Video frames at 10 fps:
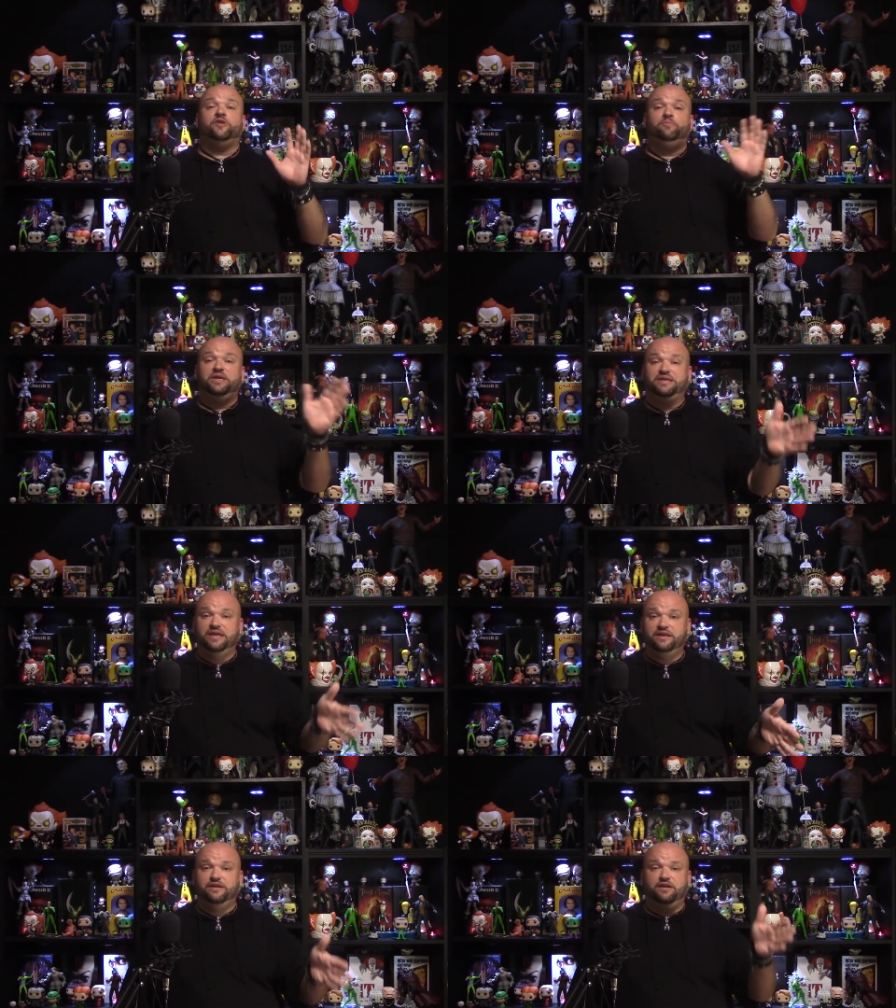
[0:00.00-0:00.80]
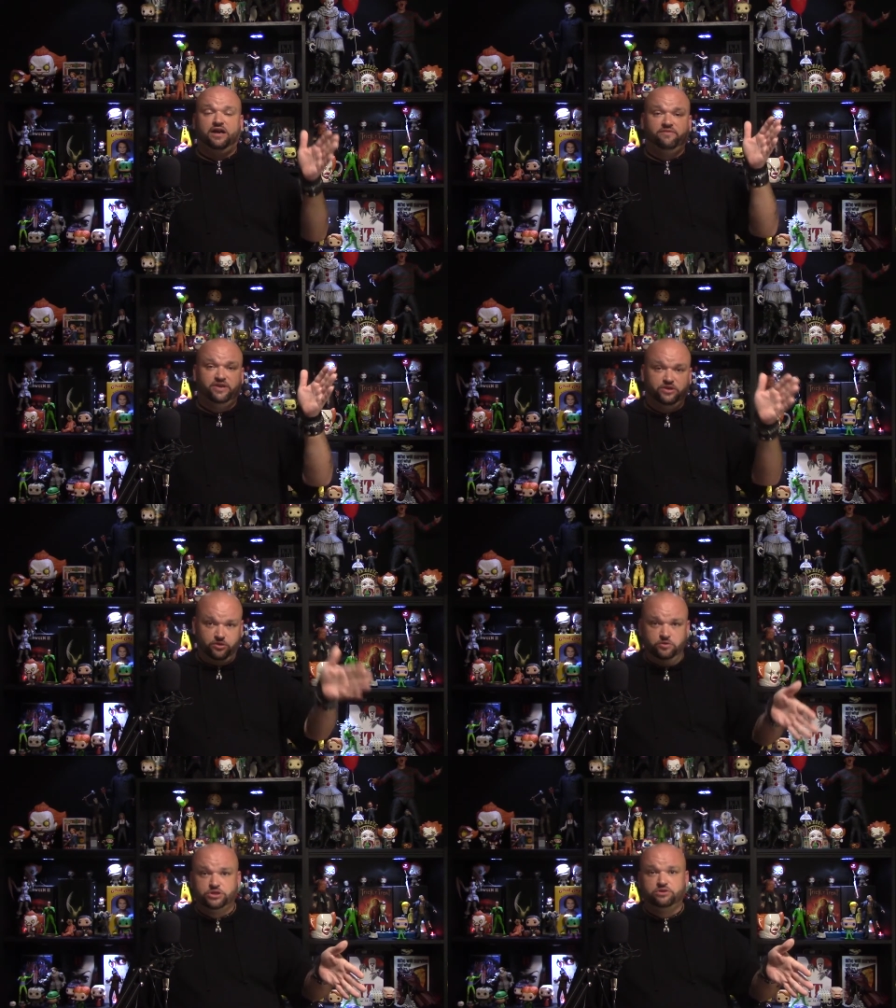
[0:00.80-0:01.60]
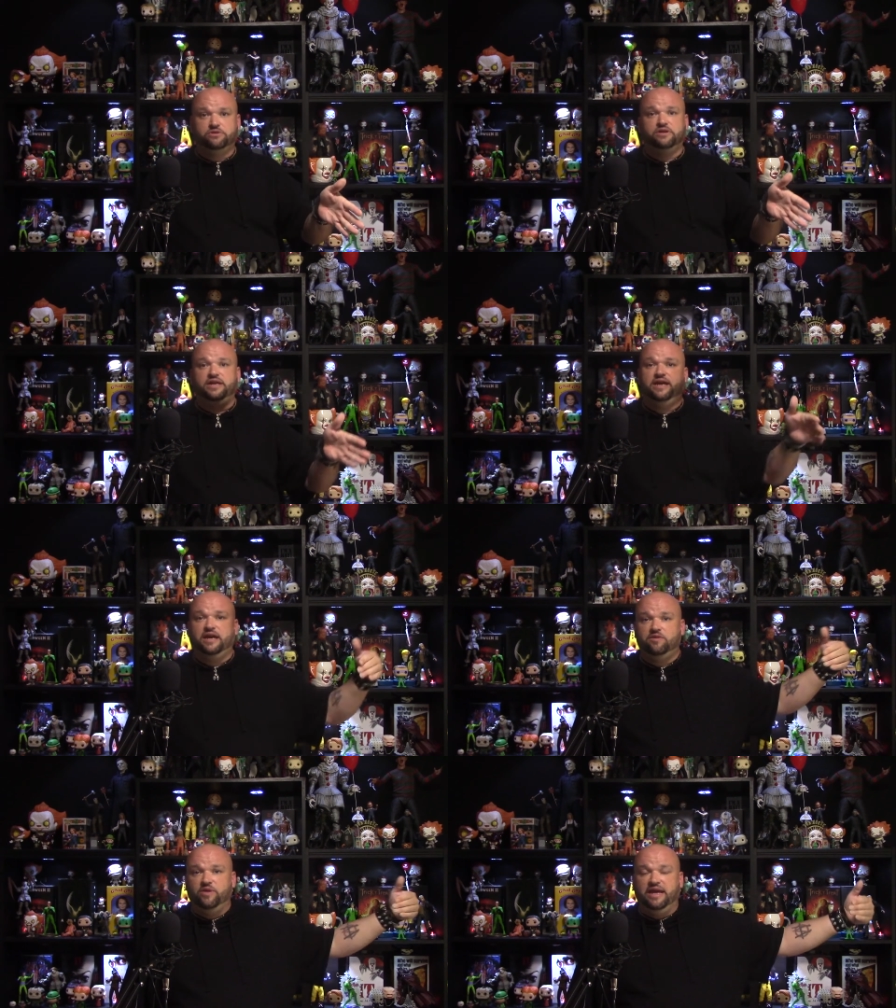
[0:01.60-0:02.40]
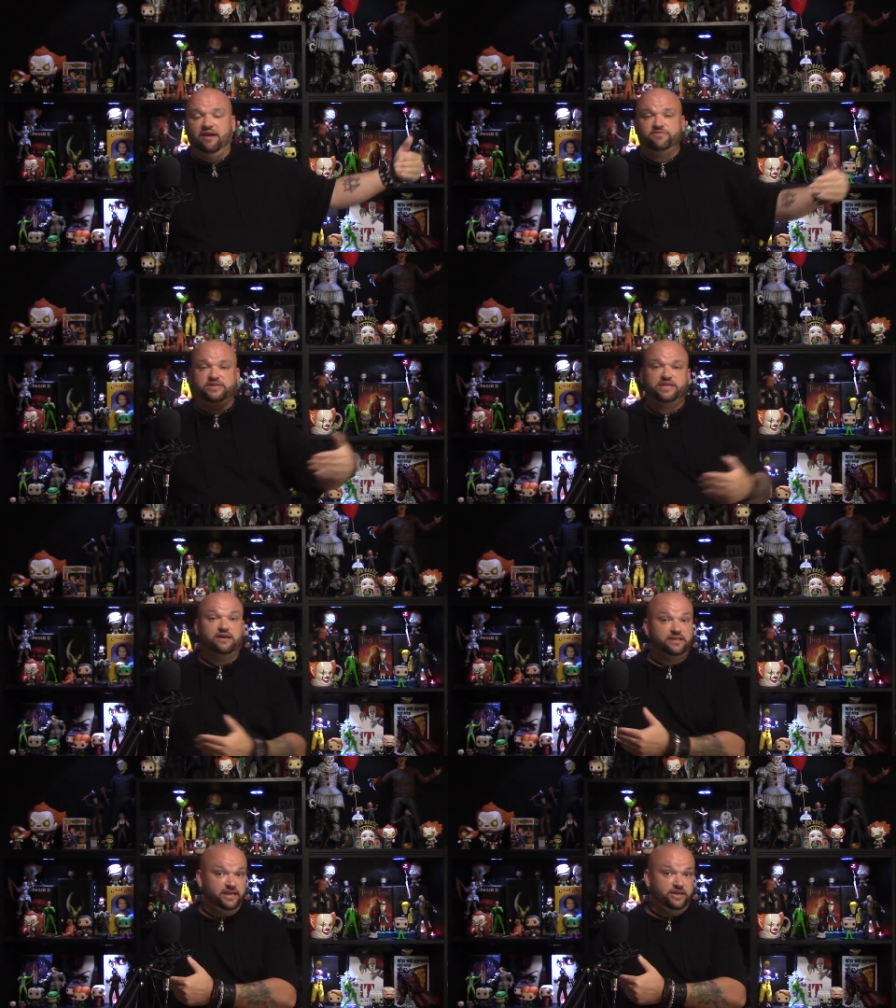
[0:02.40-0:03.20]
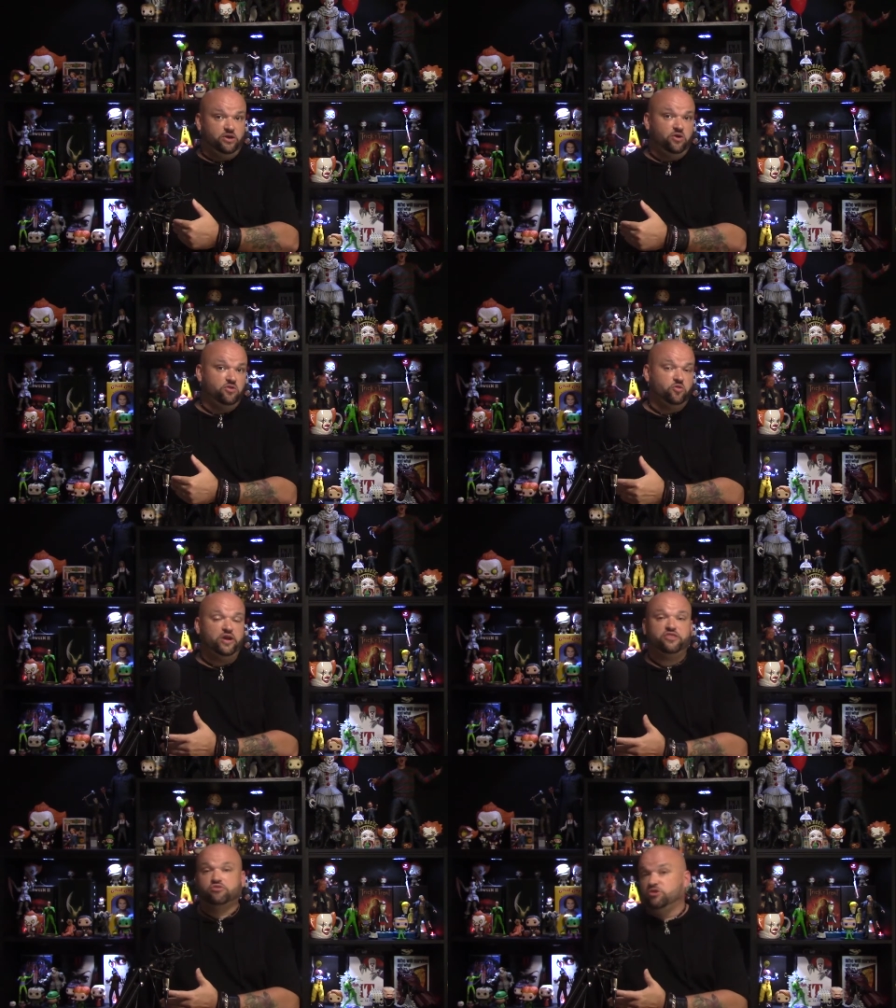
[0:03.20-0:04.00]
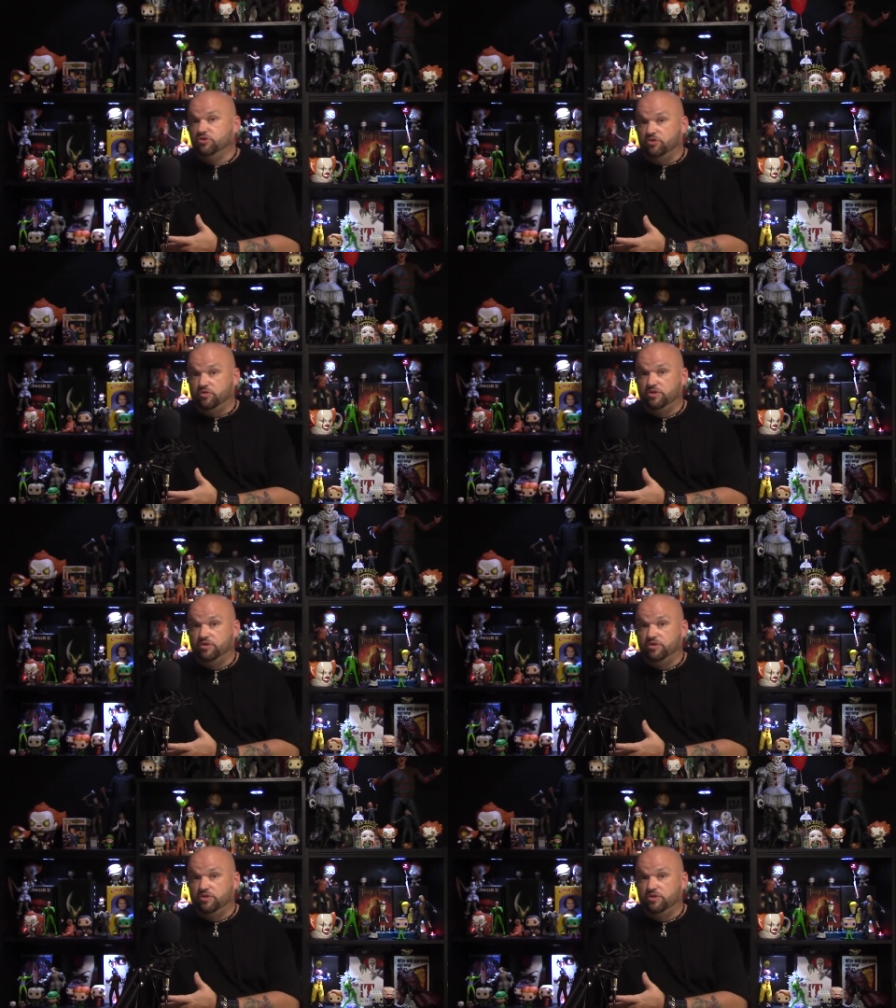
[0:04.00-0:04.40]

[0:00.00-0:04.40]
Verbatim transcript: at the beginning of a new story, and we have to tell it all the way through.